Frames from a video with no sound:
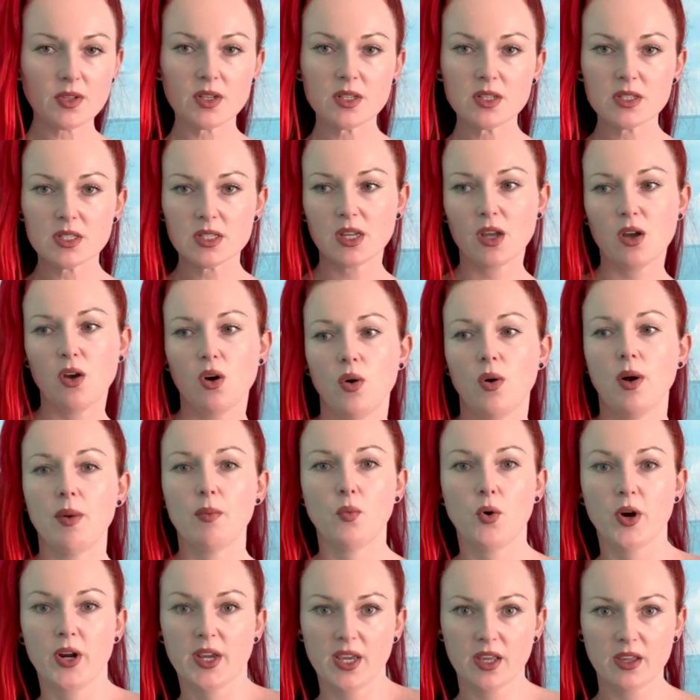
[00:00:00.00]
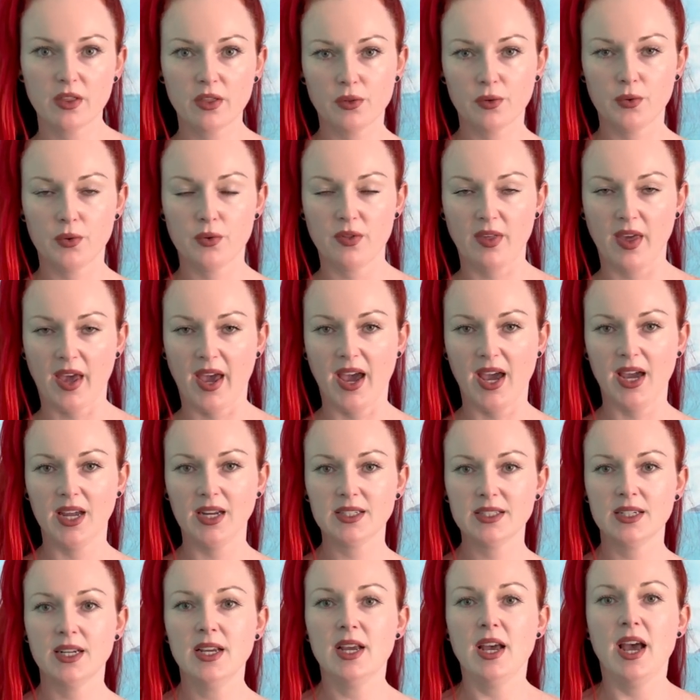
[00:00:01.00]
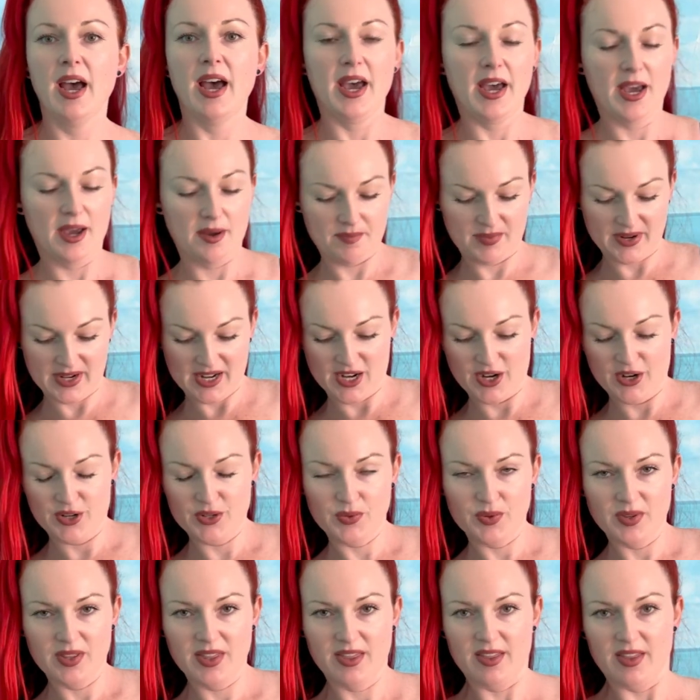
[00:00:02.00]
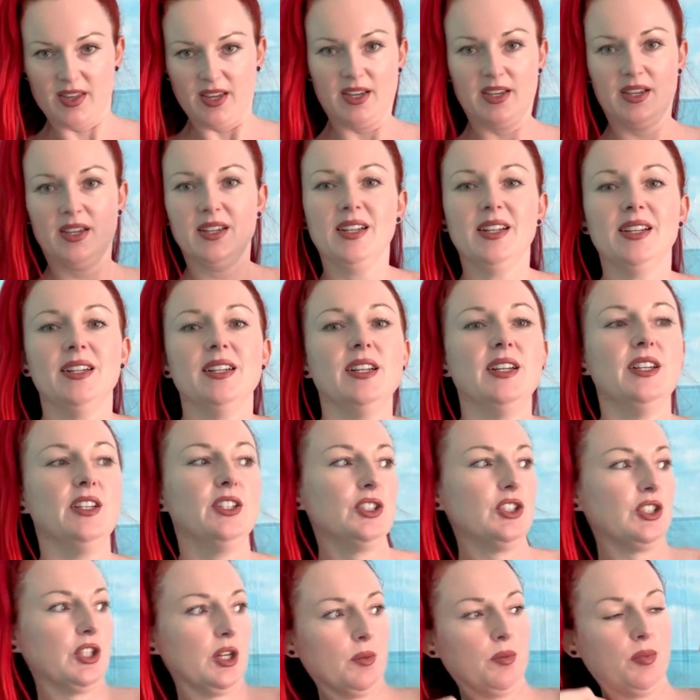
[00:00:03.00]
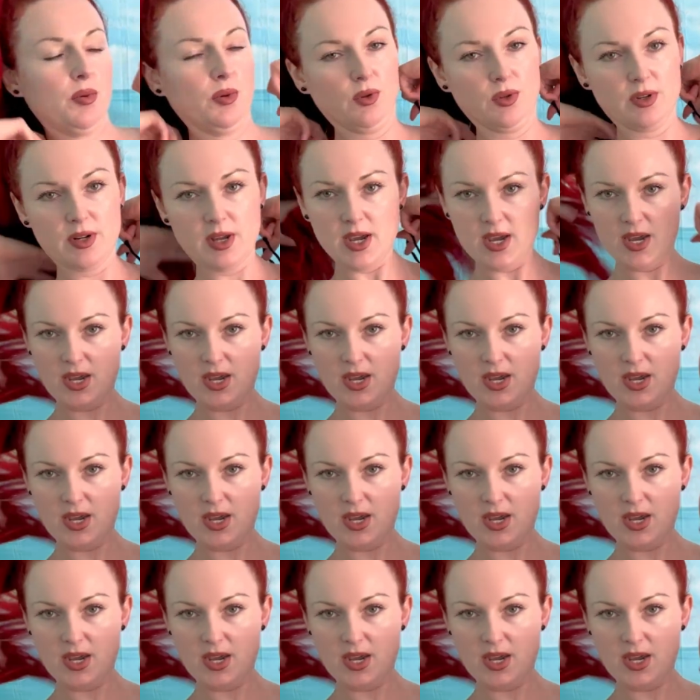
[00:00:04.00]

So working through that, um, but here's with the shirt pulled